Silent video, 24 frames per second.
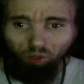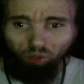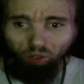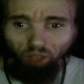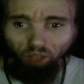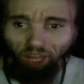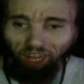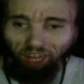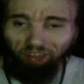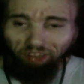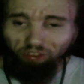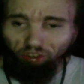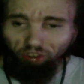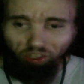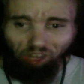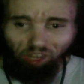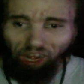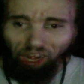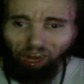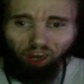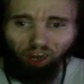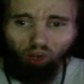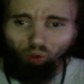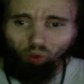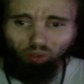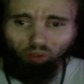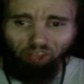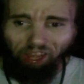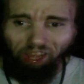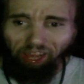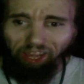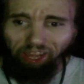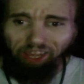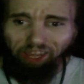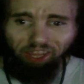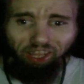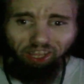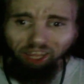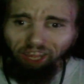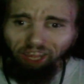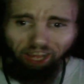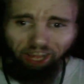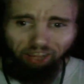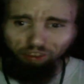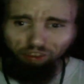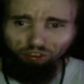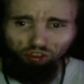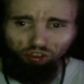It's not okay.
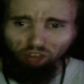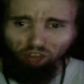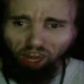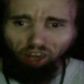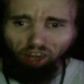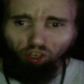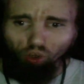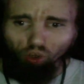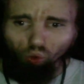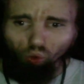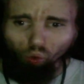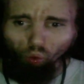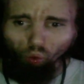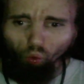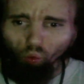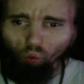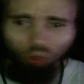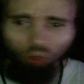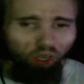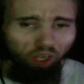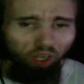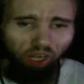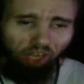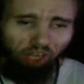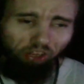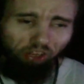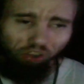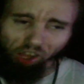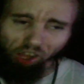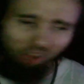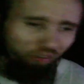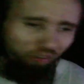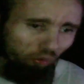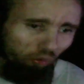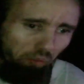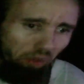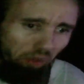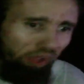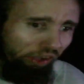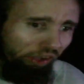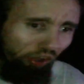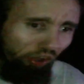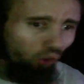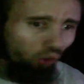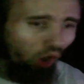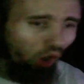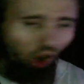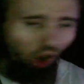It's not cool. It doesn't make
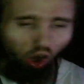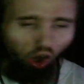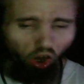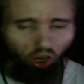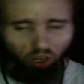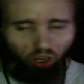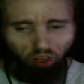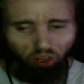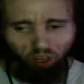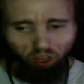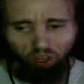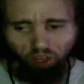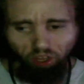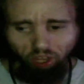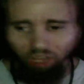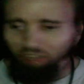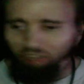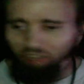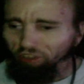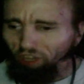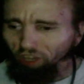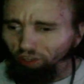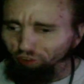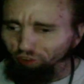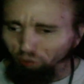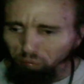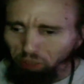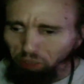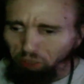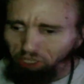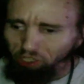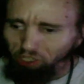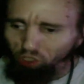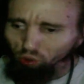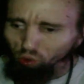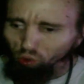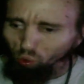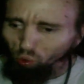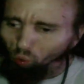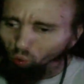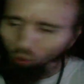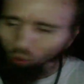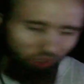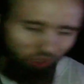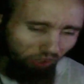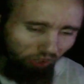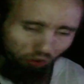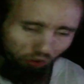you hard. It doesn't make you
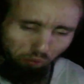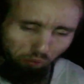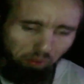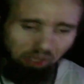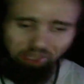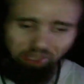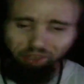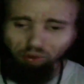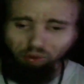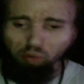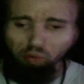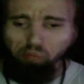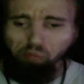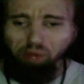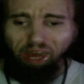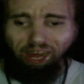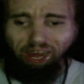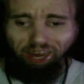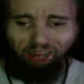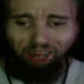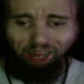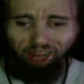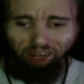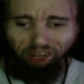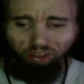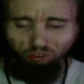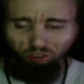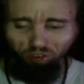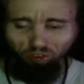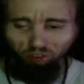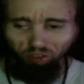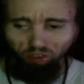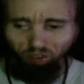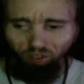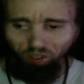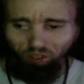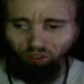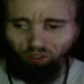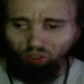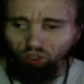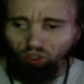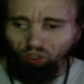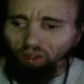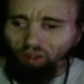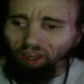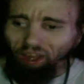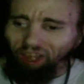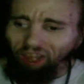cool. It doesn't make you a badass.
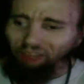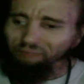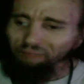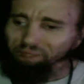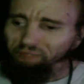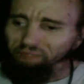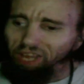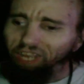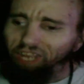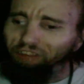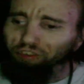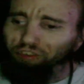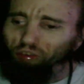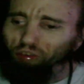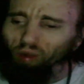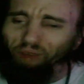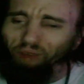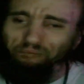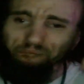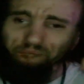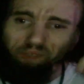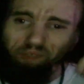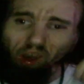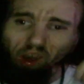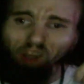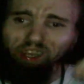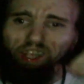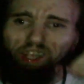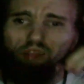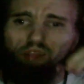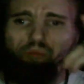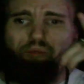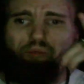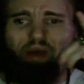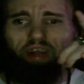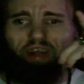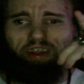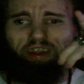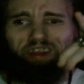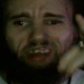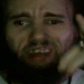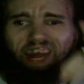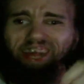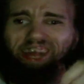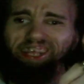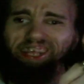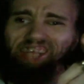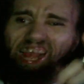It makes you a fucking
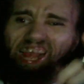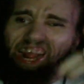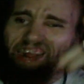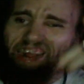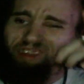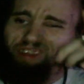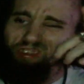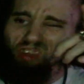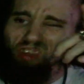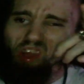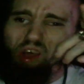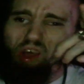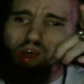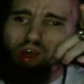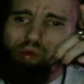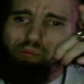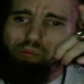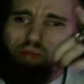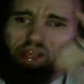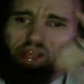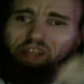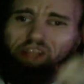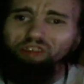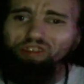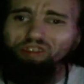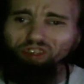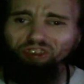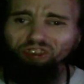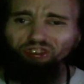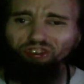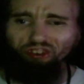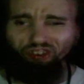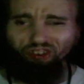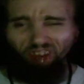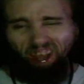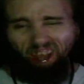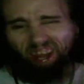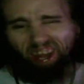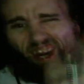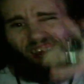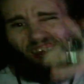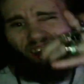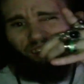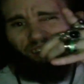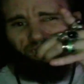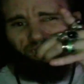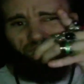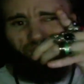pathetic ass piece of shit
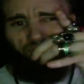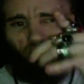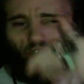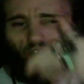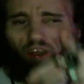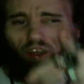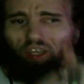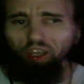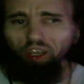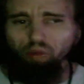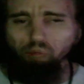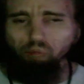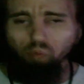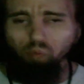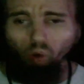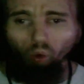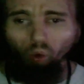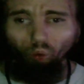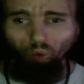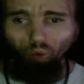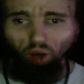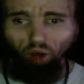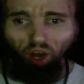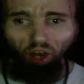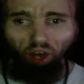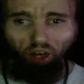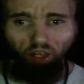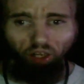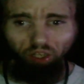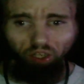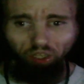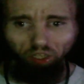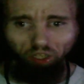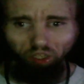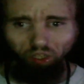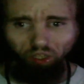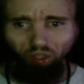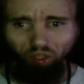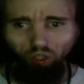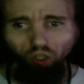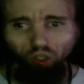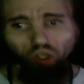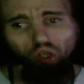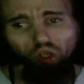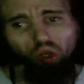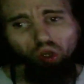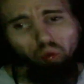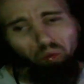fucking moron
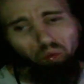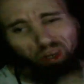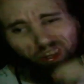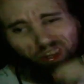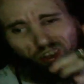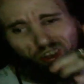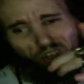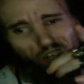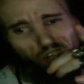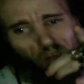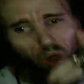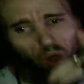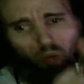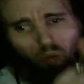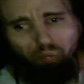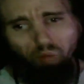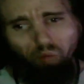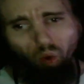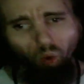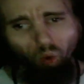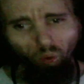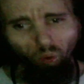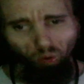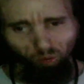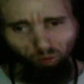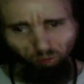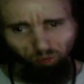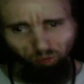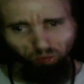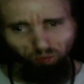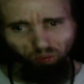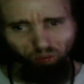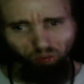with no morals.